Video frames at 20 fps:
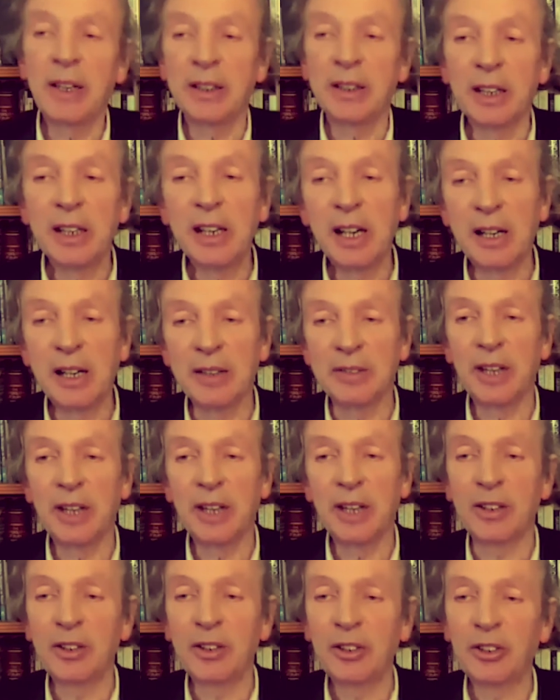they have,
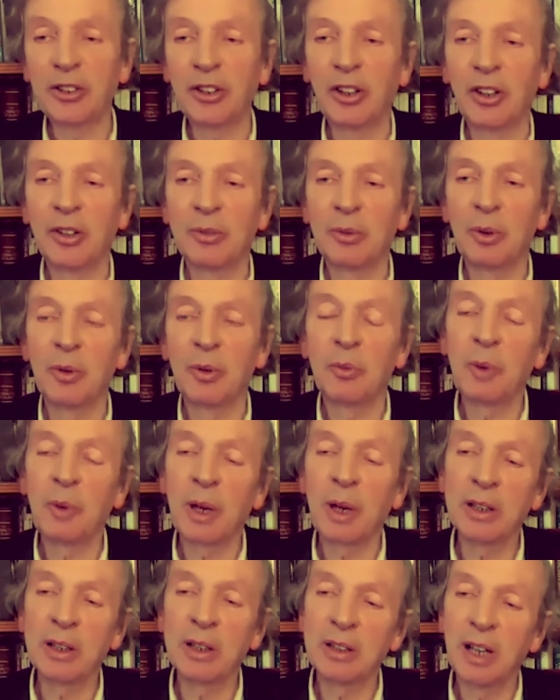yes.
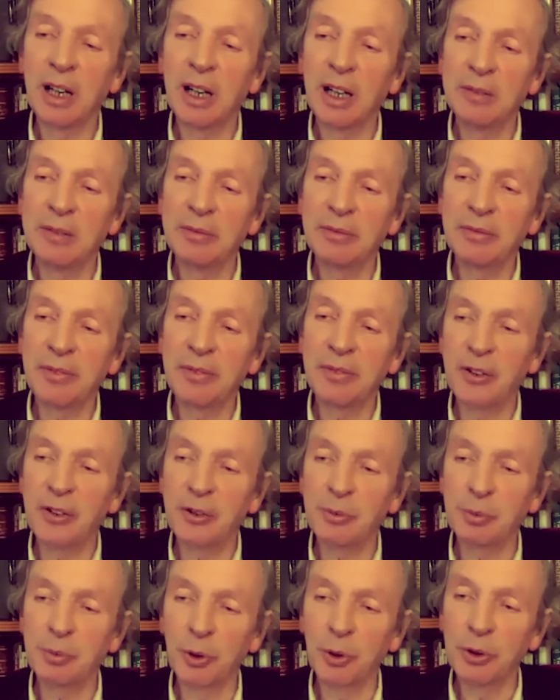When I
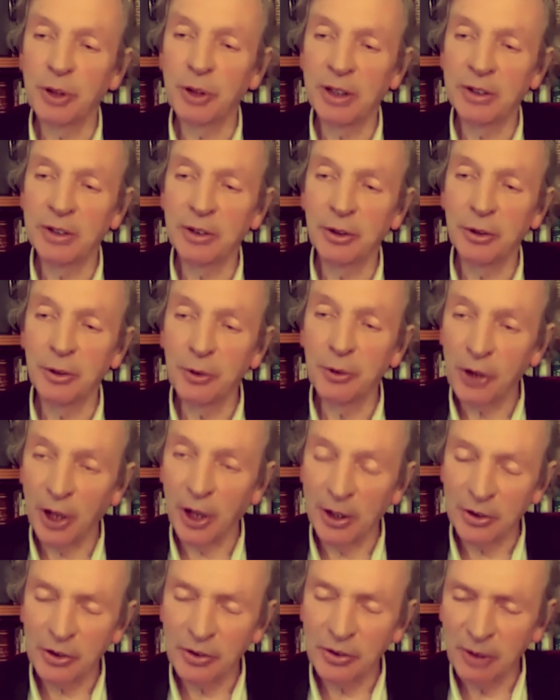first brought out A New
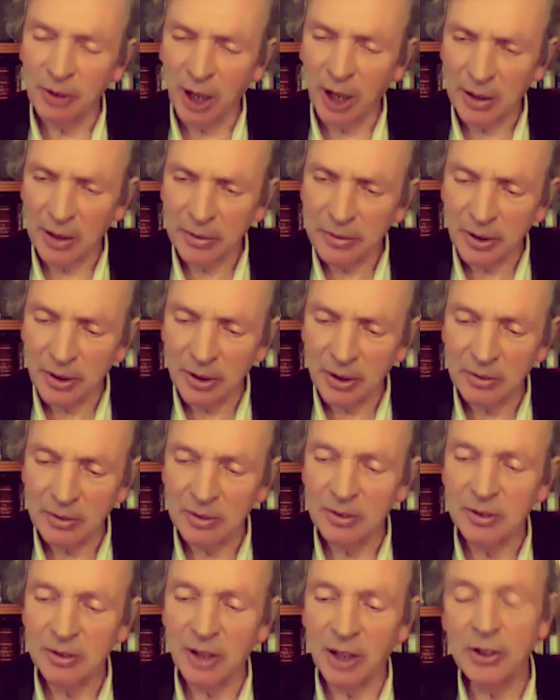Science of Life in
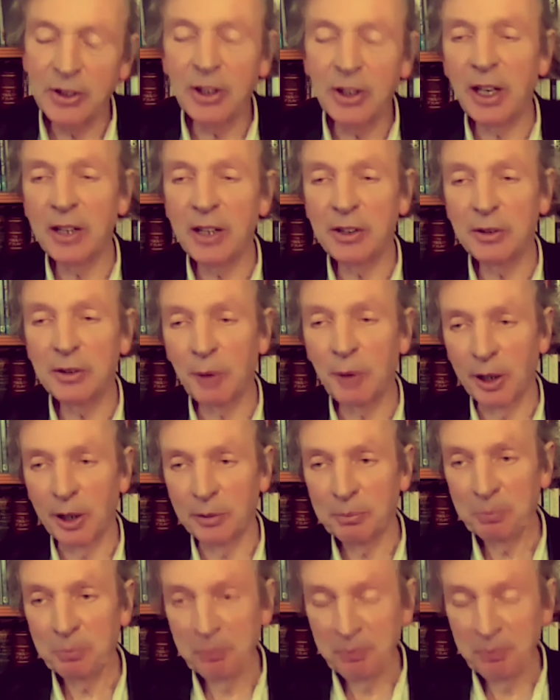1981,